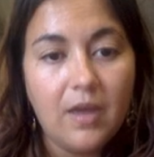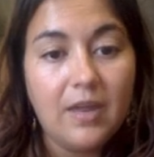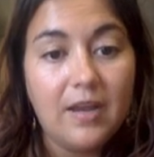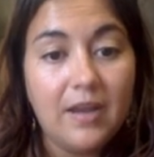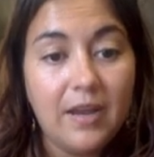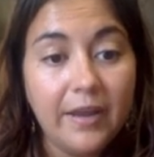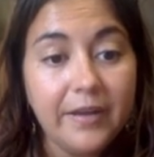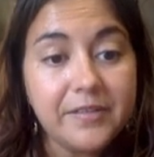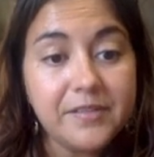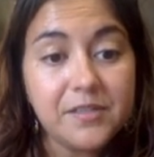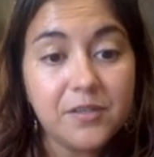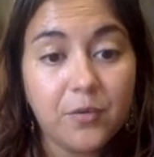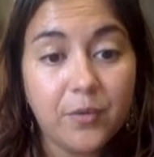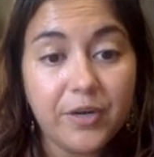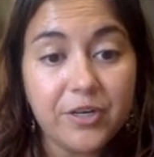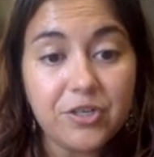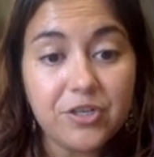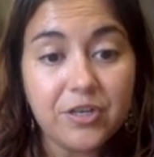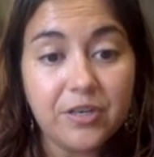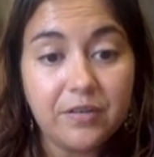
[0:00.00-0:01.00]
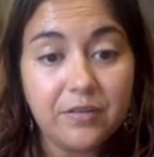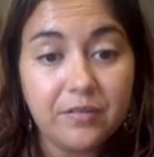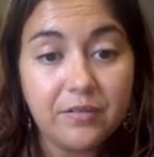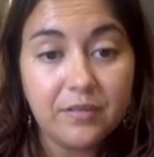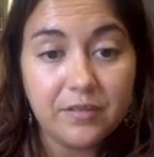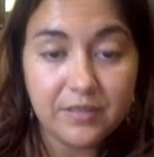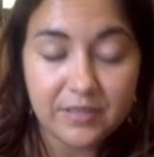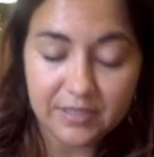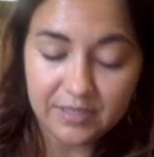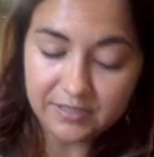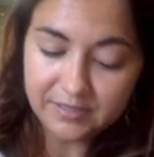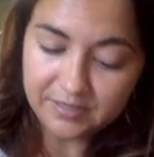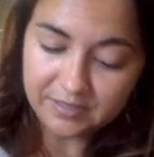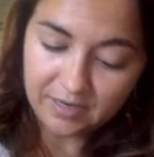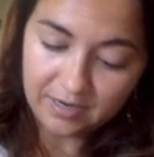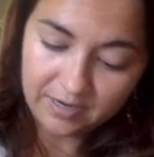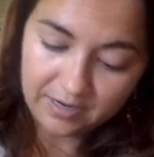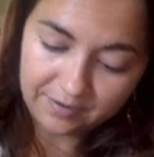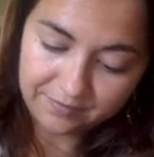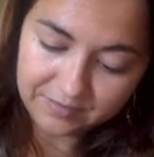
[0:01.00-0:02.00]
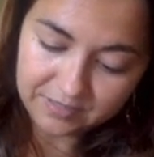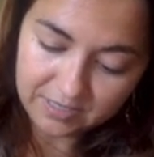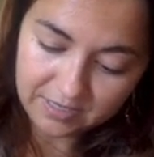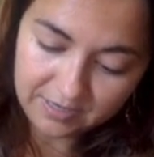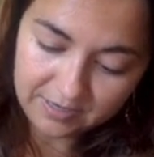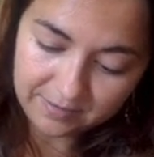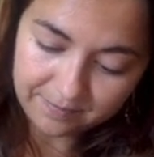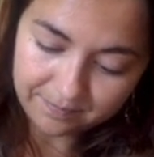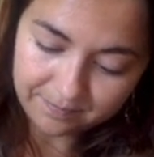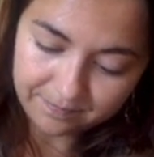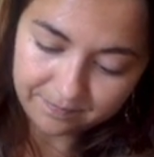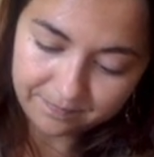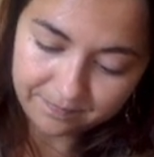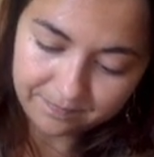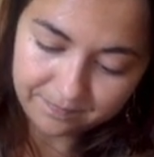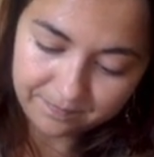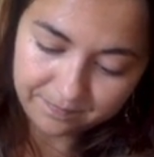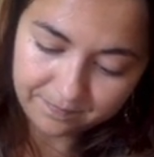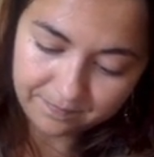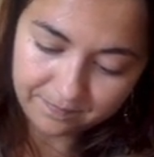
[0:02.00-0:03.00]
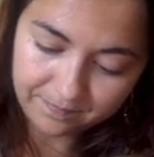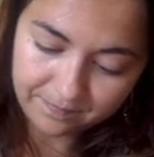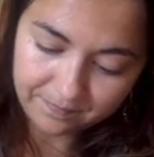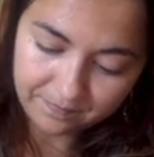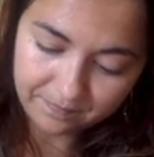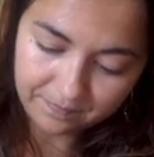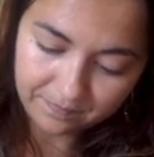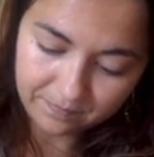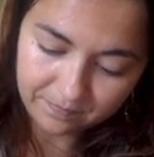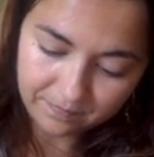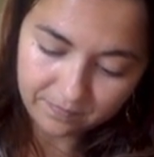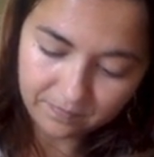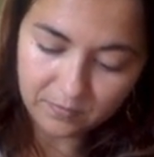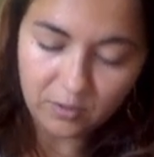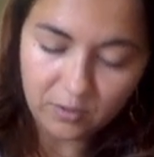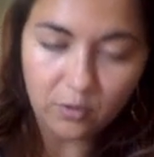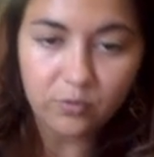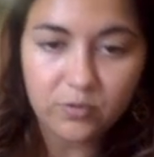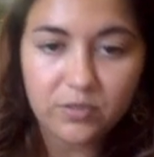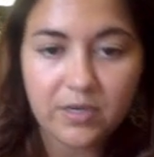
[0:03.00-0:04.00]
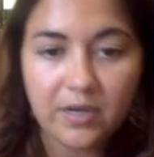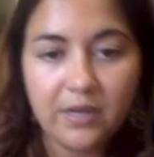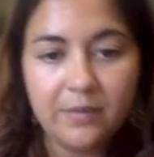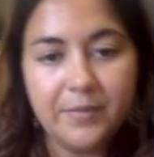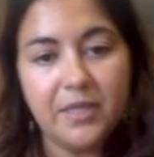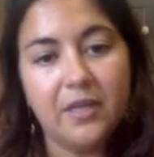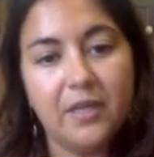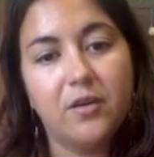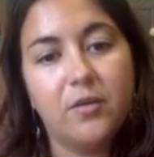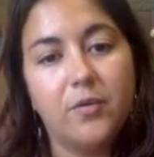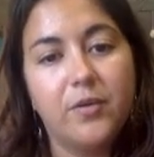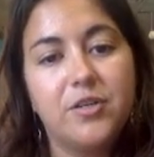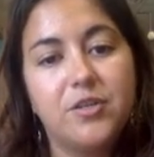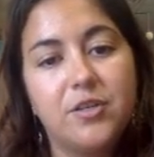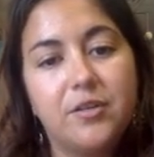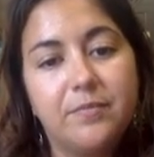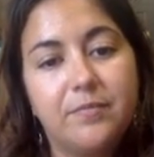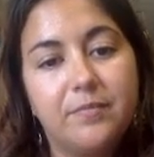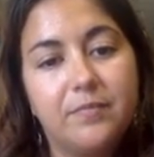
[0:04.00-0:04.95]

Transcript: Next equation does not have time. No time in that equation.